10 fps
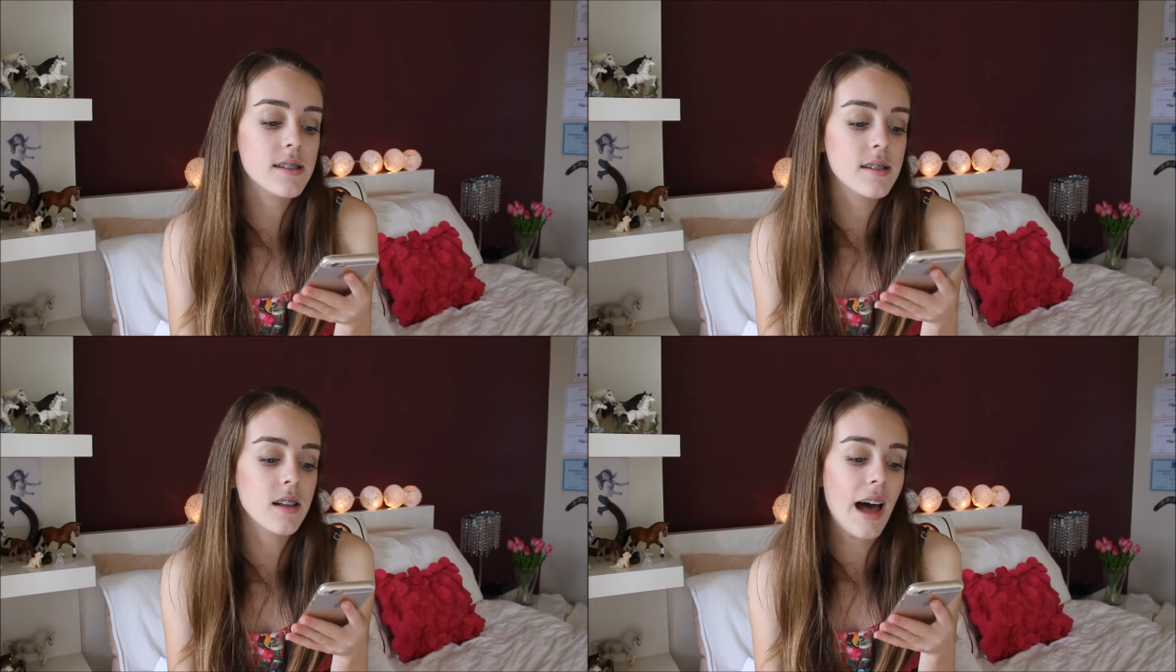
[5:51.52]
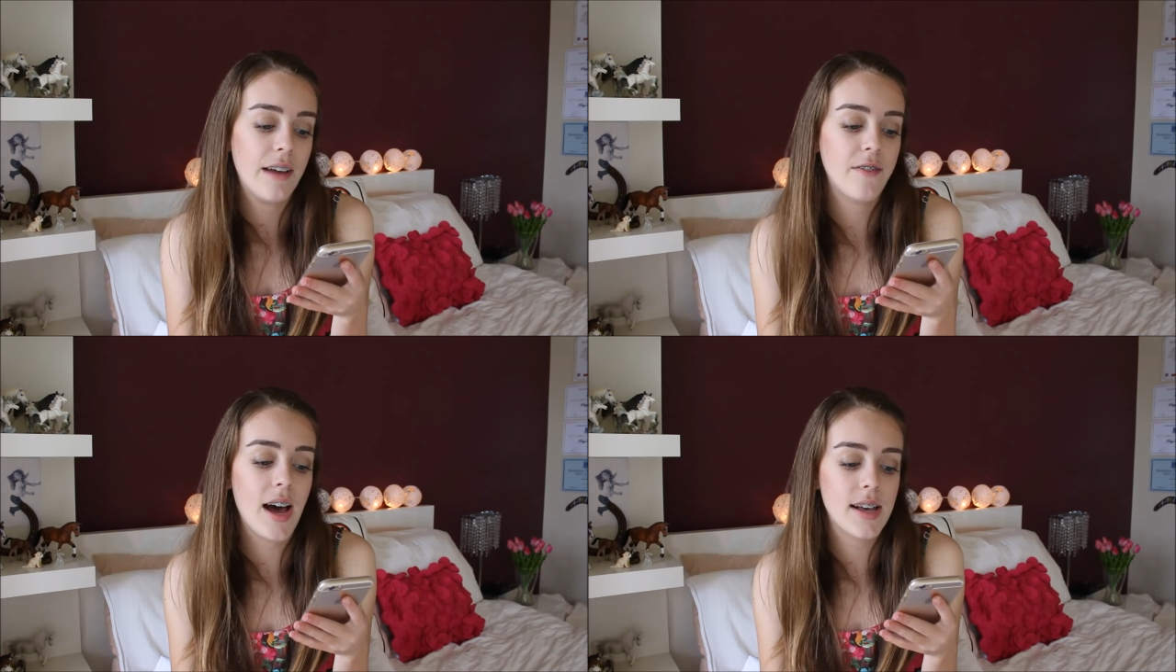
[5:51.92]

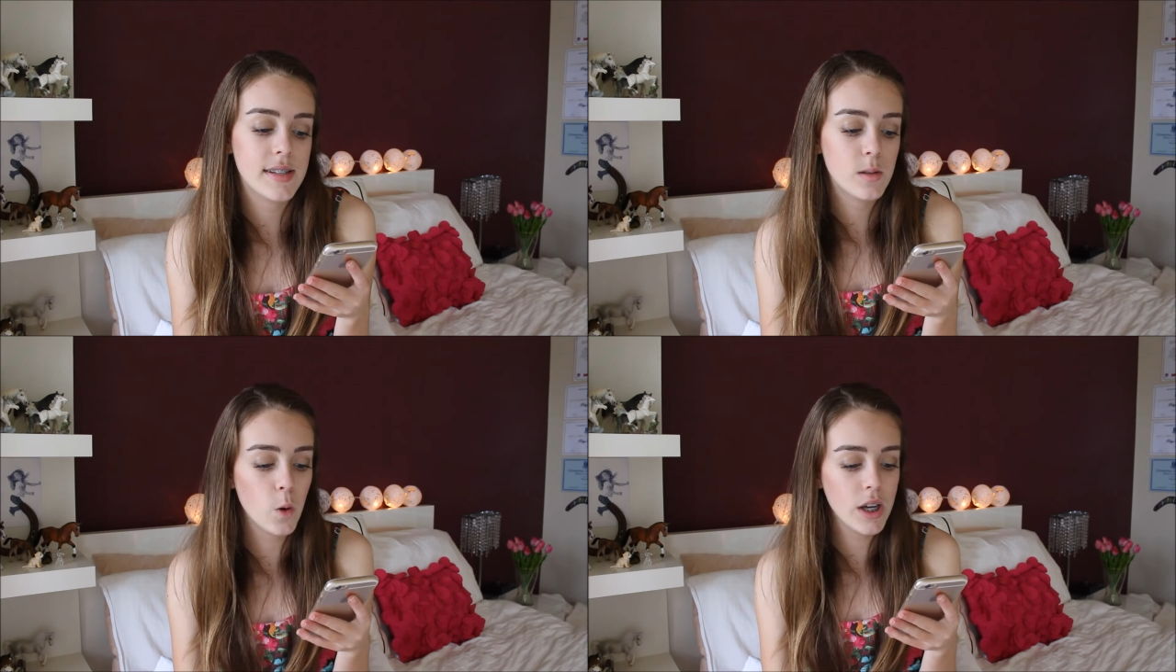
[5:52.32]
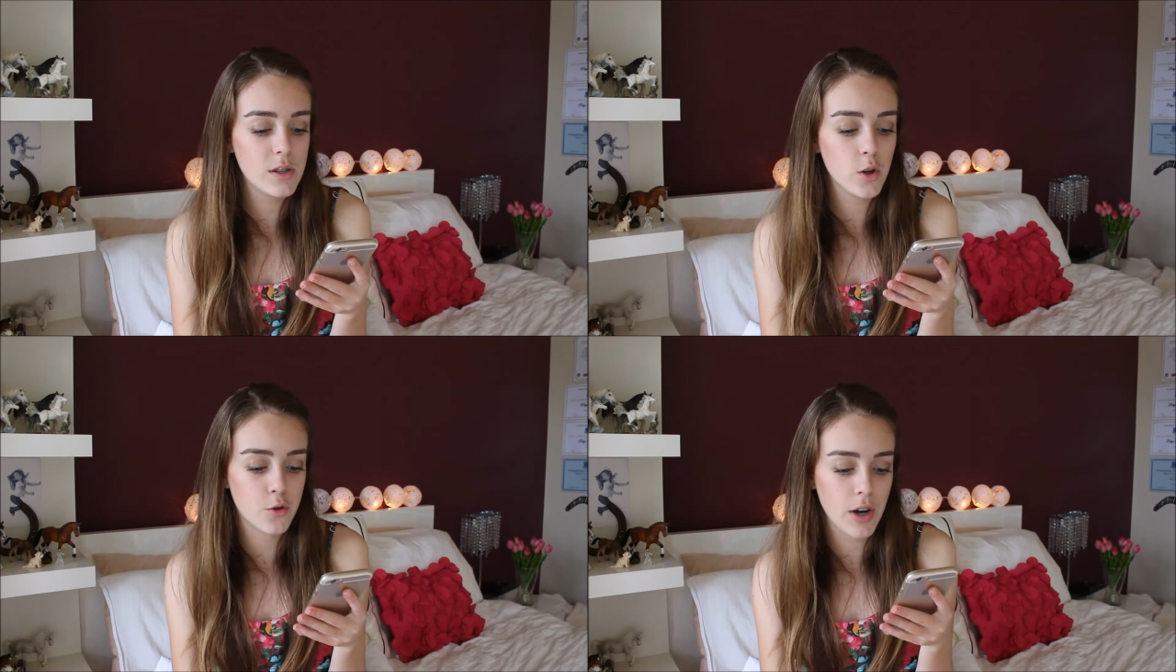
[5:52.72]
Life asks, what is
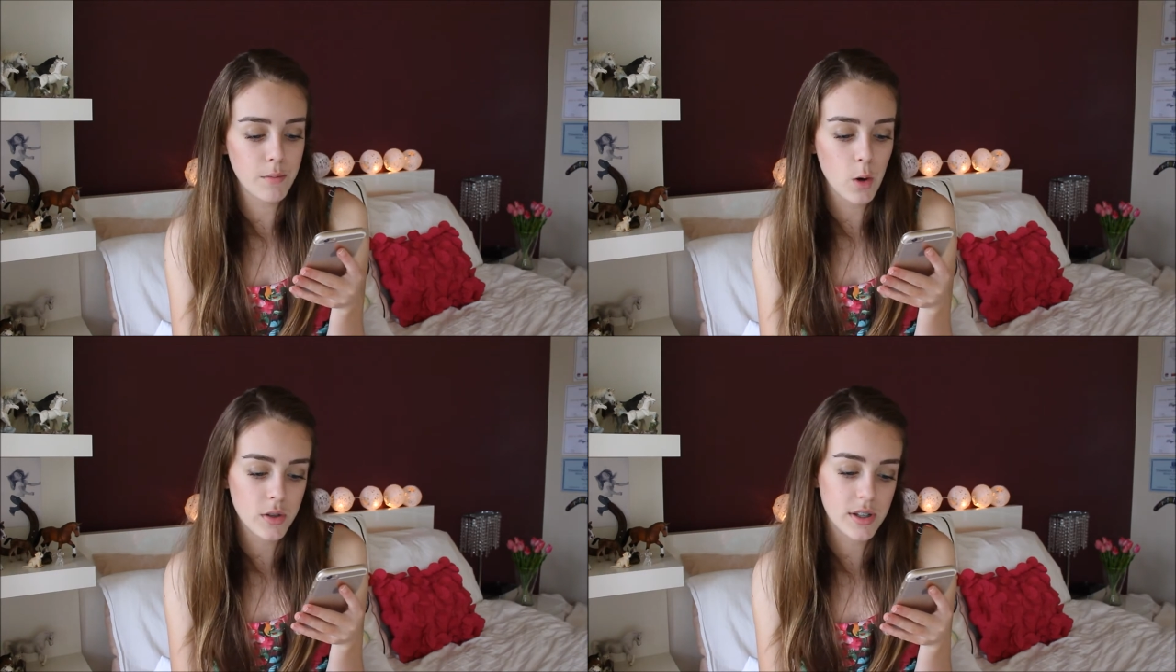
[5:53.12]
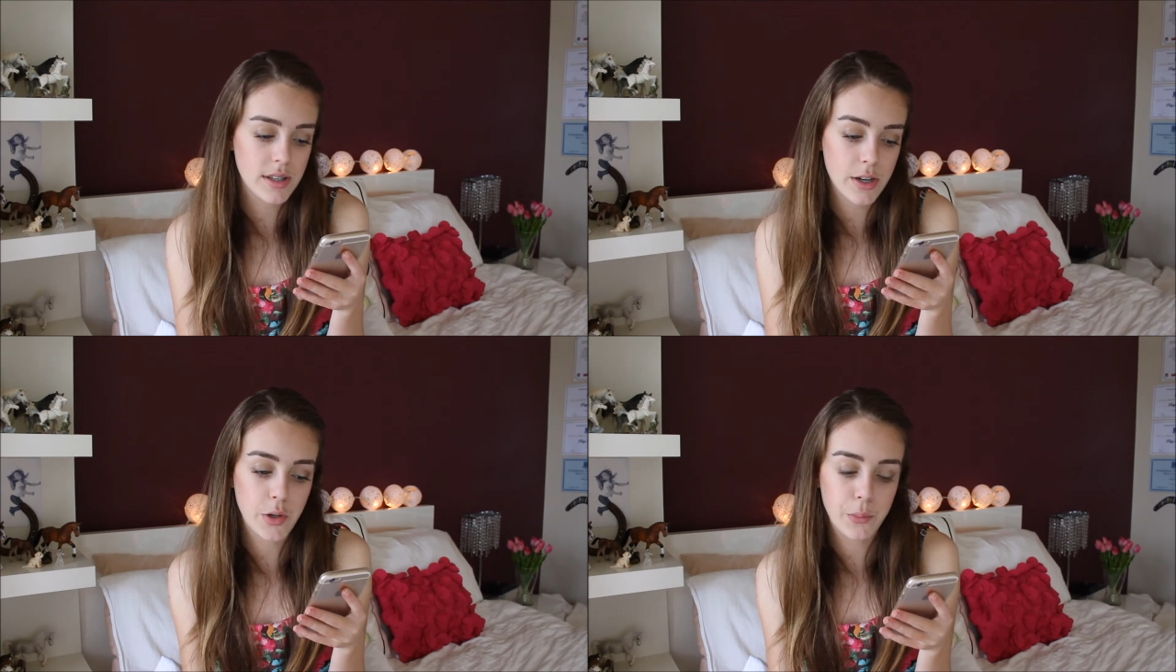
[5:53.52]
your dream horse
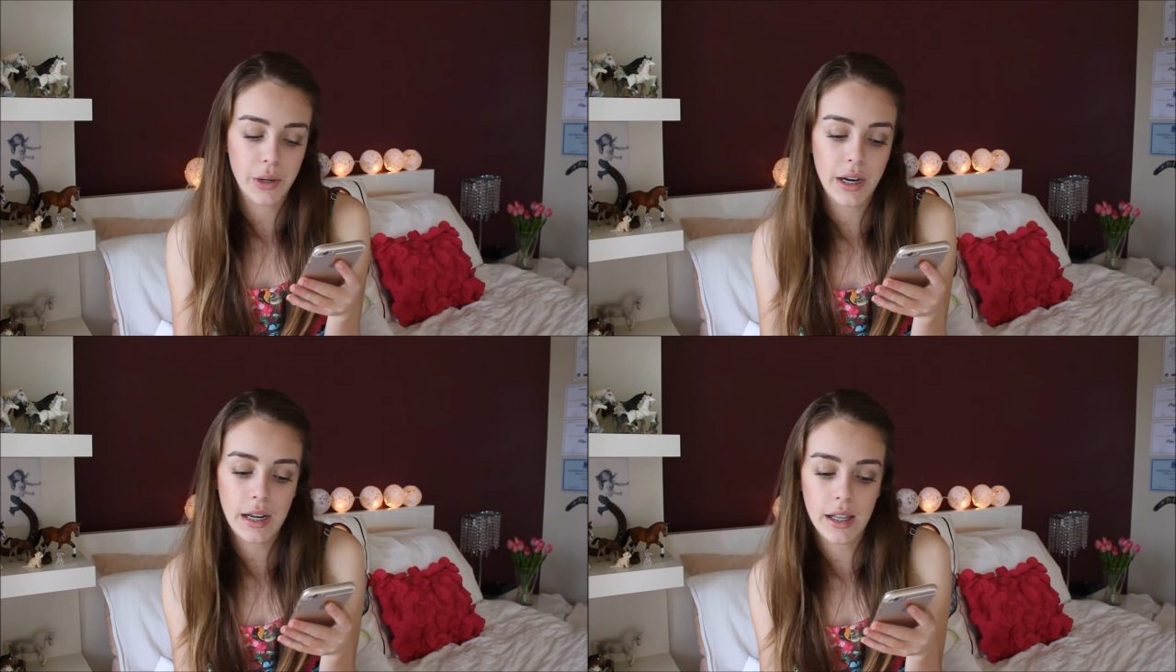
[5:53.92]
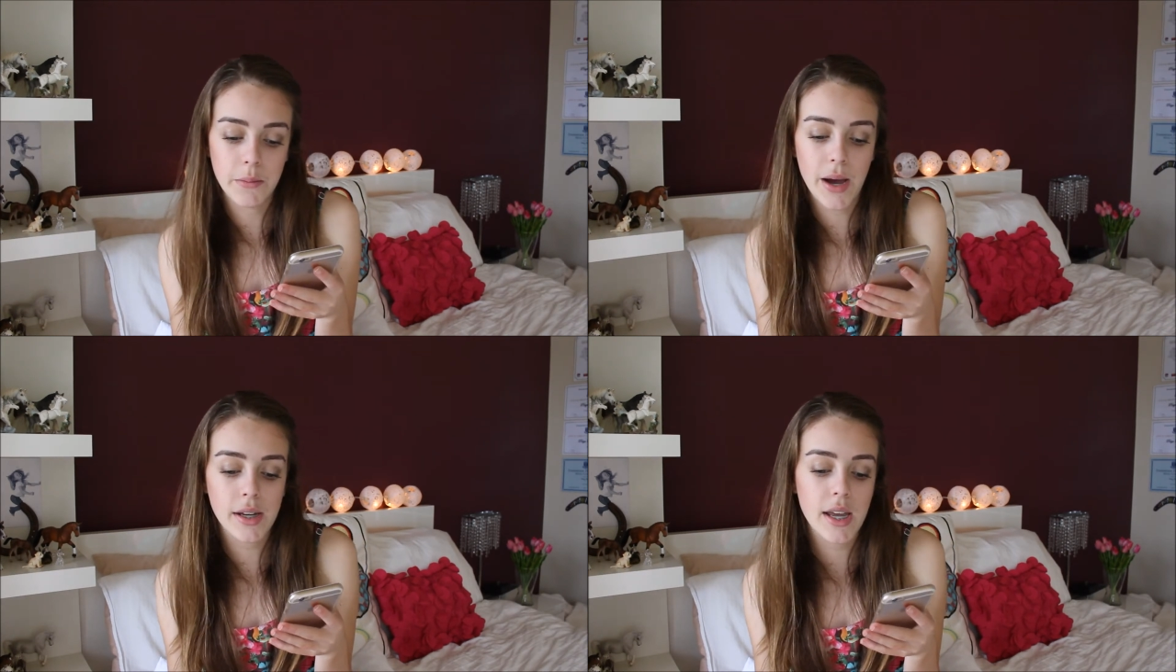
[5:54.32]
etc. breed, colour,
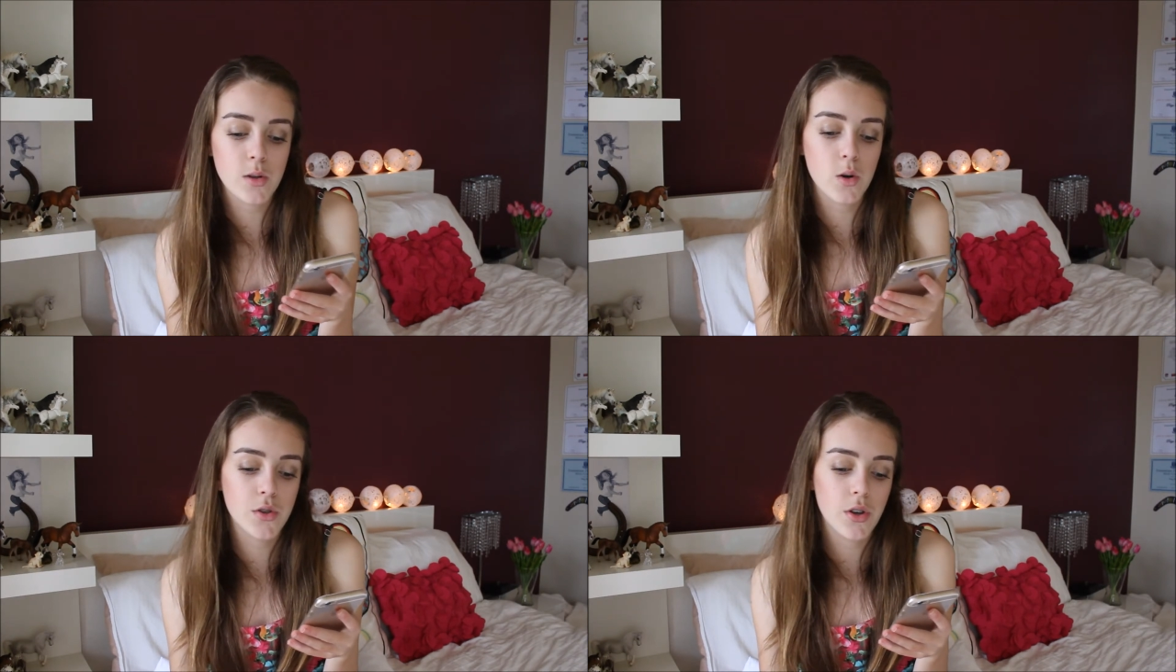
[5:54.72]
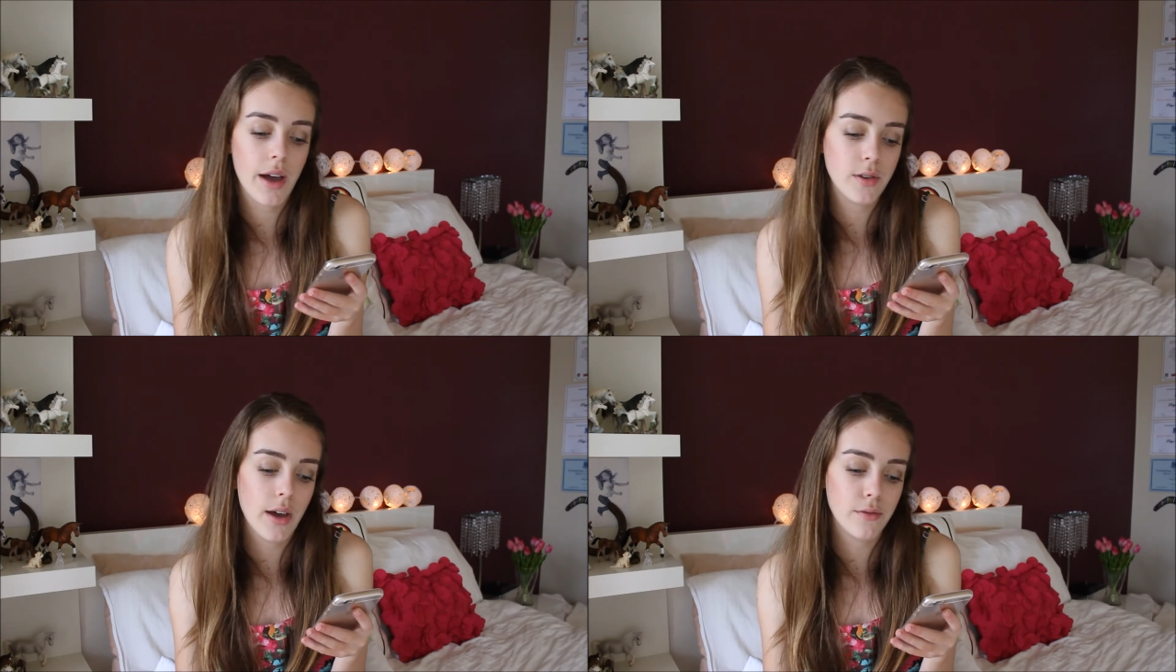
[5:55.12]
markings? Also,
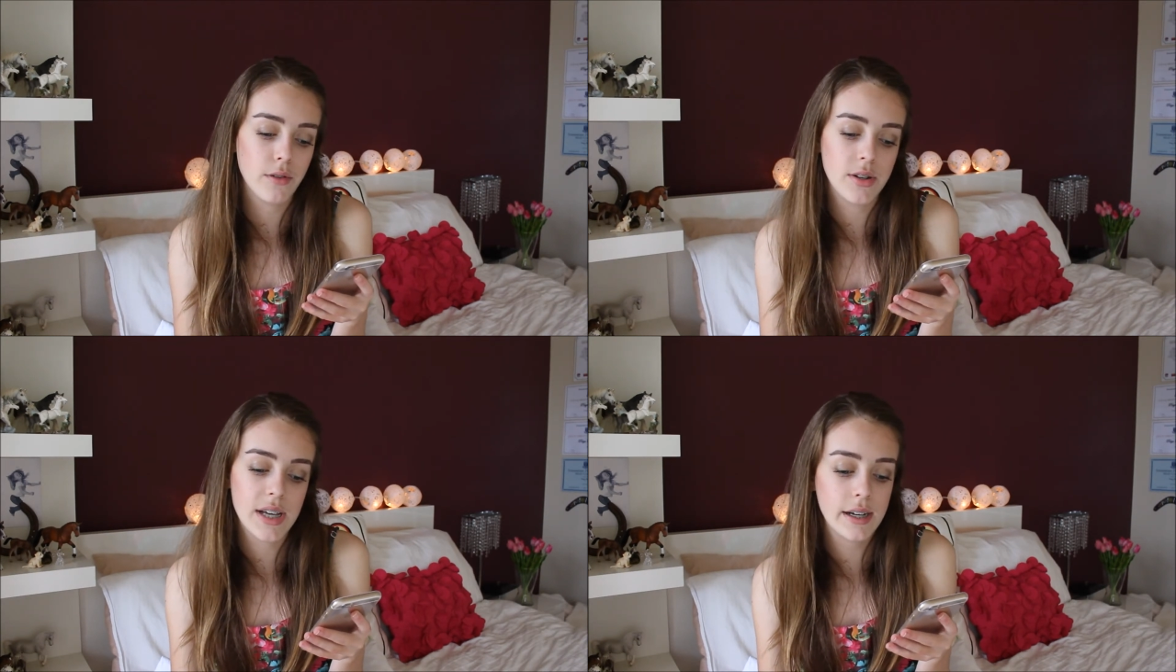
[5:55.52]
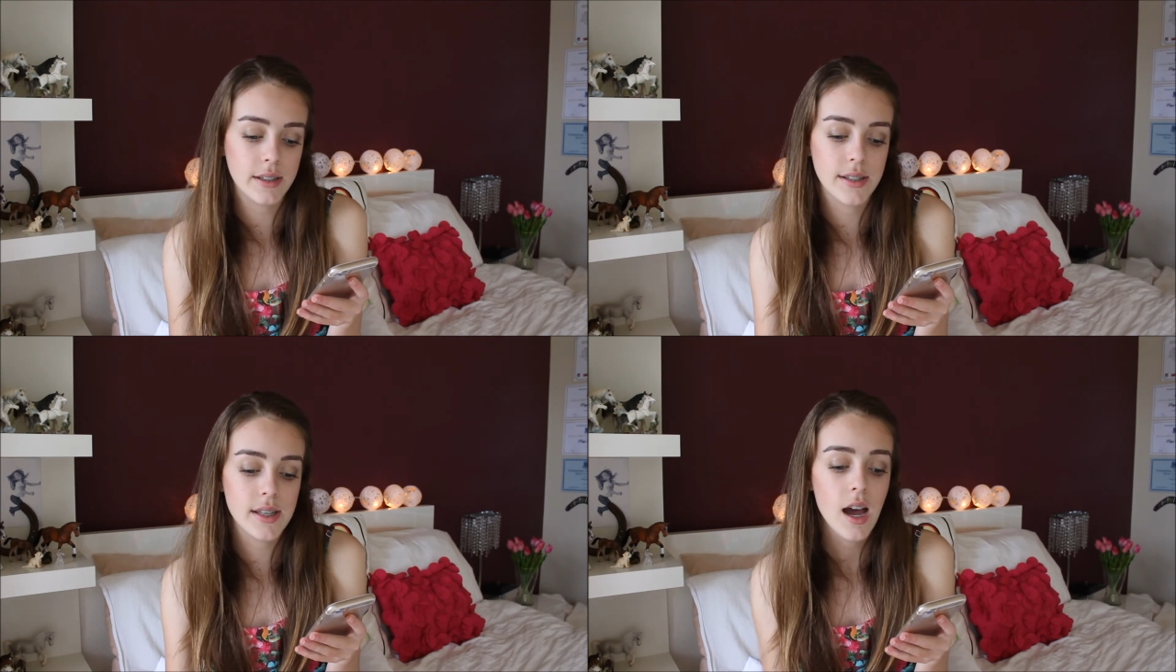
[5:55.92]
have you ever rode
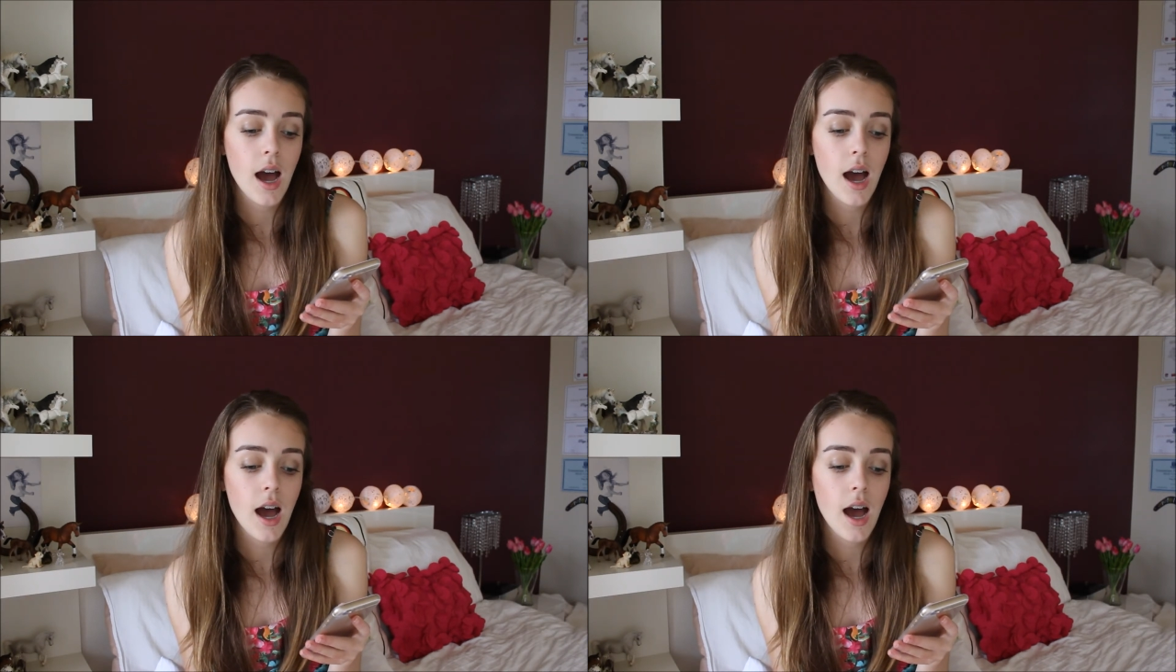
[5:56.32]
tackless?